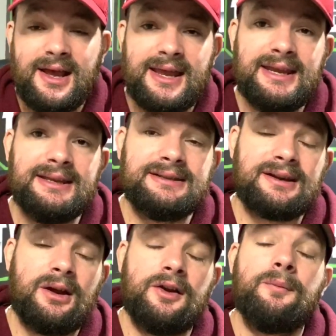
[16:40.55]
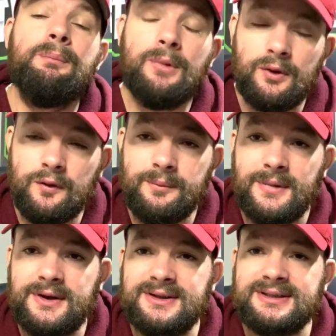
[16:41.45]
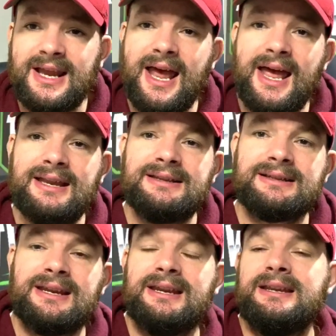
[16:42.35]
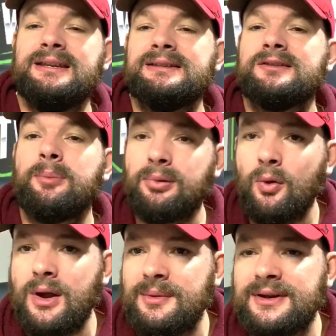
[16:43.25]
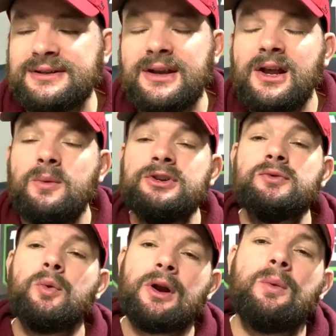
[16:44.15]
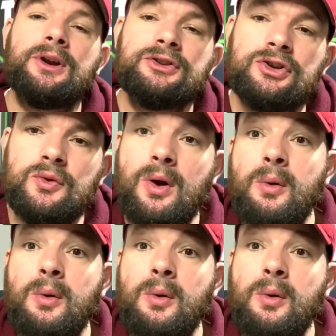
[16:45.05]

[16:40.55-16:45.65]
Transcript: his kind of movement and his deployment, which is what I want to do.